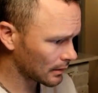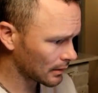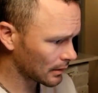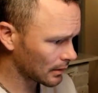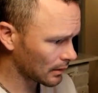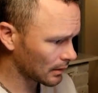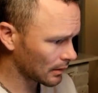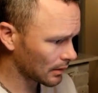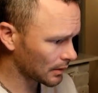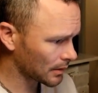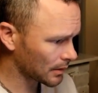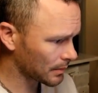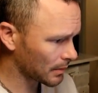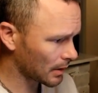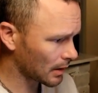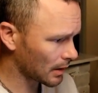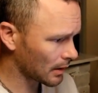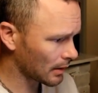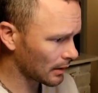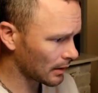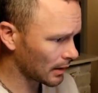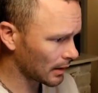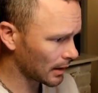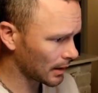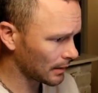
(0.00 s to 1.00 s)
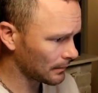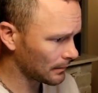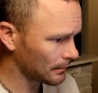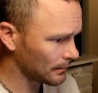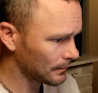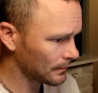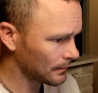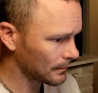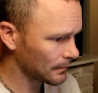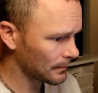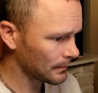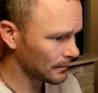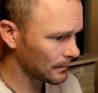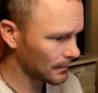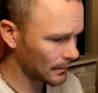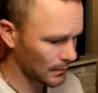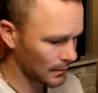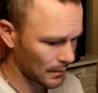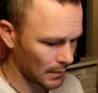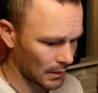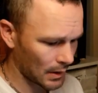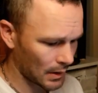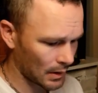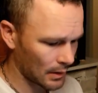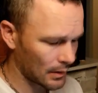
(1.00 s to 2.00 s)
Close polyline,
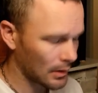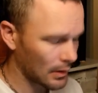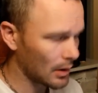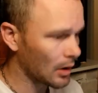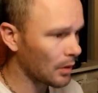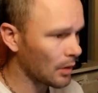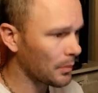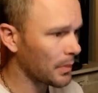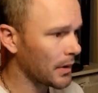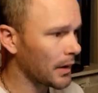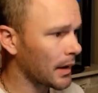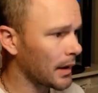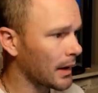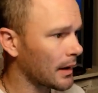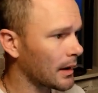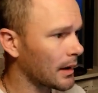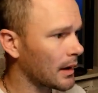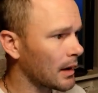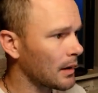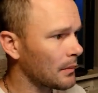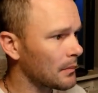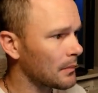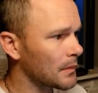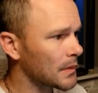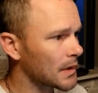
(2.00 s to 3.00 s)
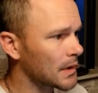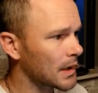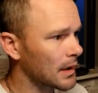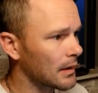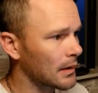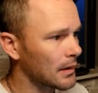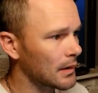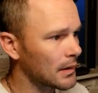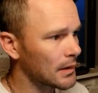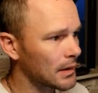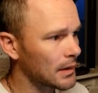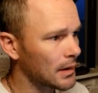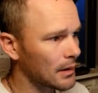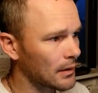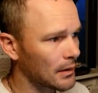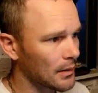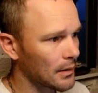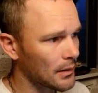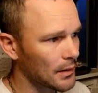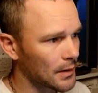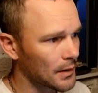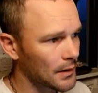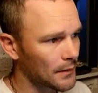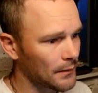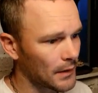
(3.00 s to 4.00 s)
open that up, say the
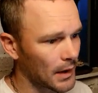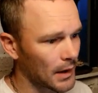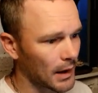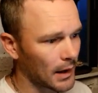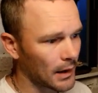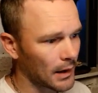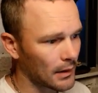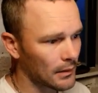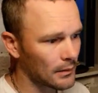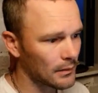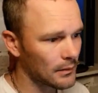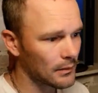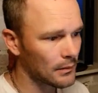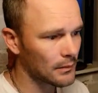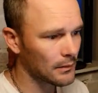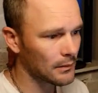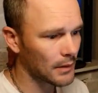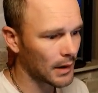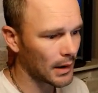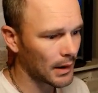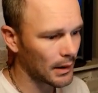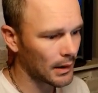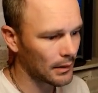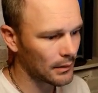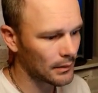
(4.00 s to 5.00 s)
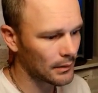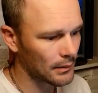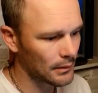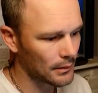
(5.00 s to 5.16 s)
interior is flat, right?